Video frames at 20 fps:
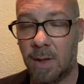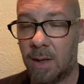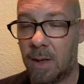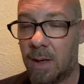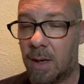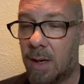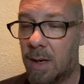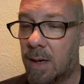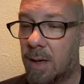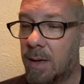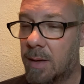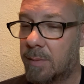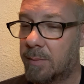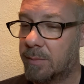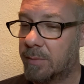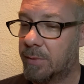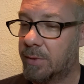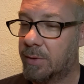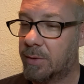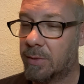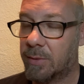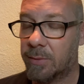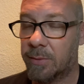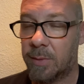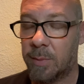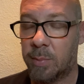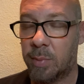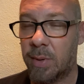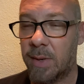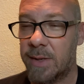
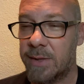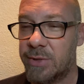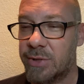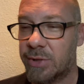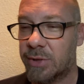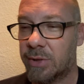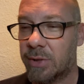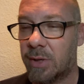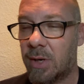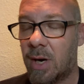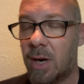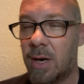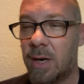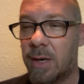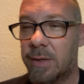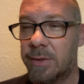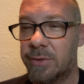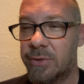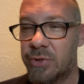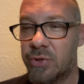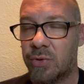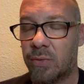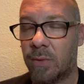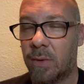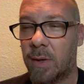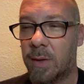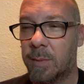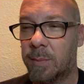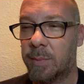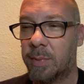the pressure on
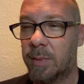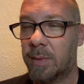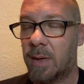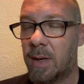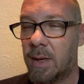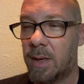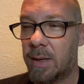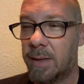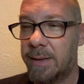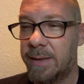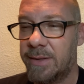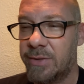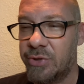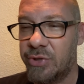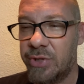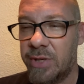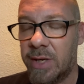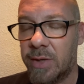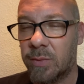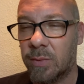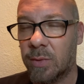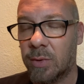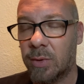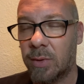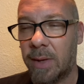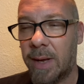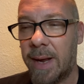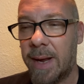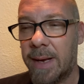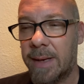Trump in
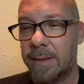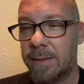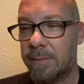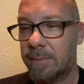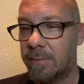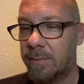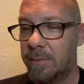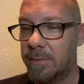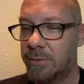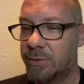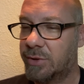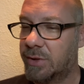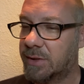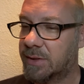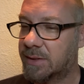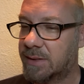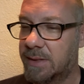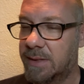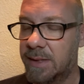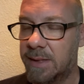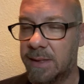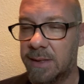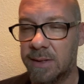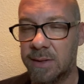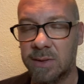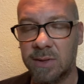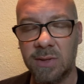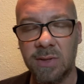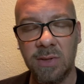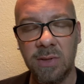general, and just the
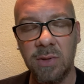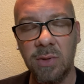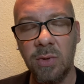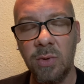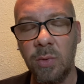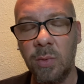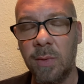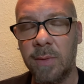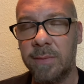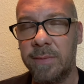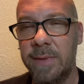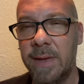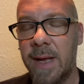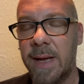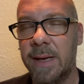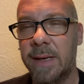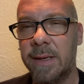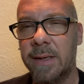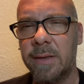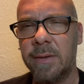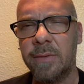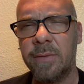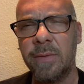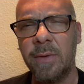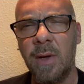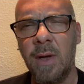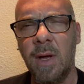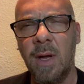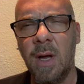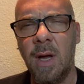slew of negative
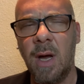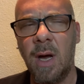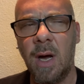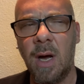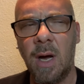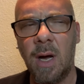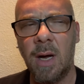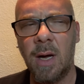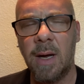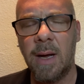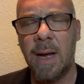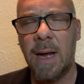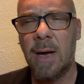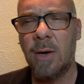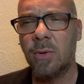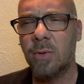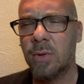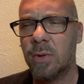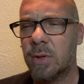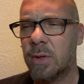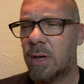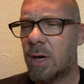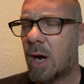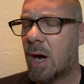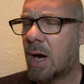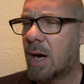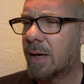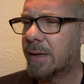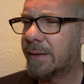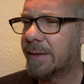outlook
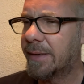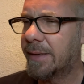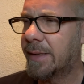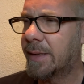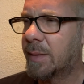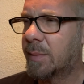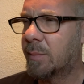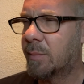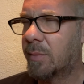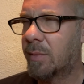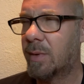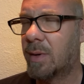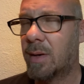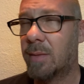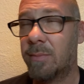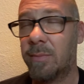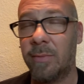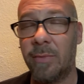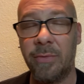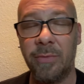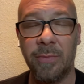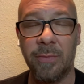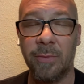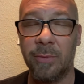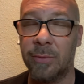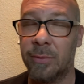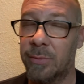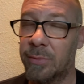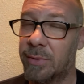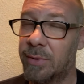on him
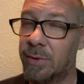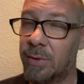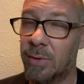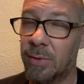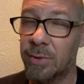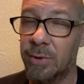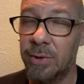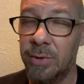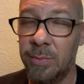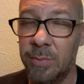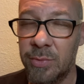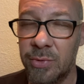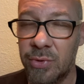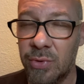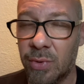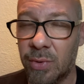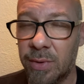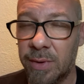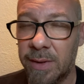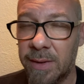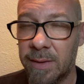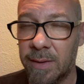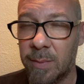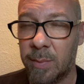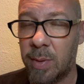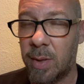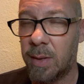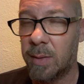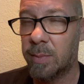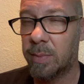through, a good majority of the
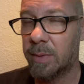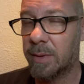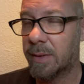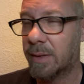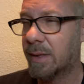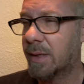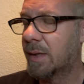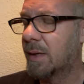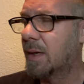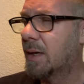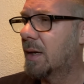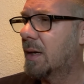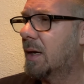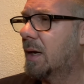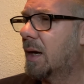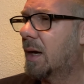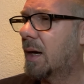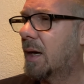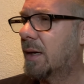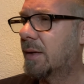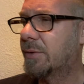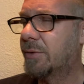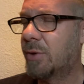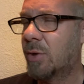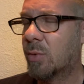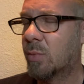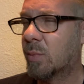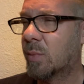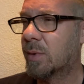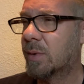public
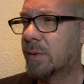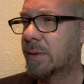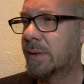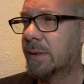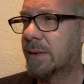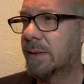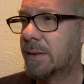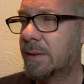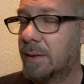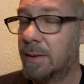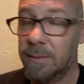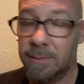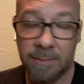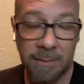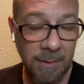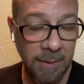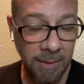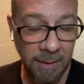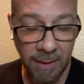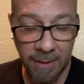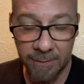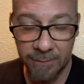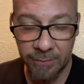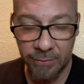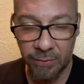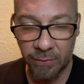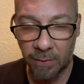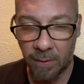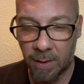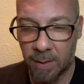don't really love
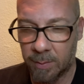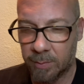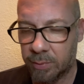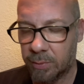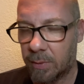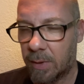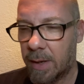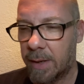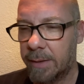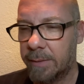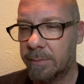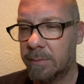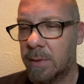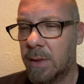Trump, right?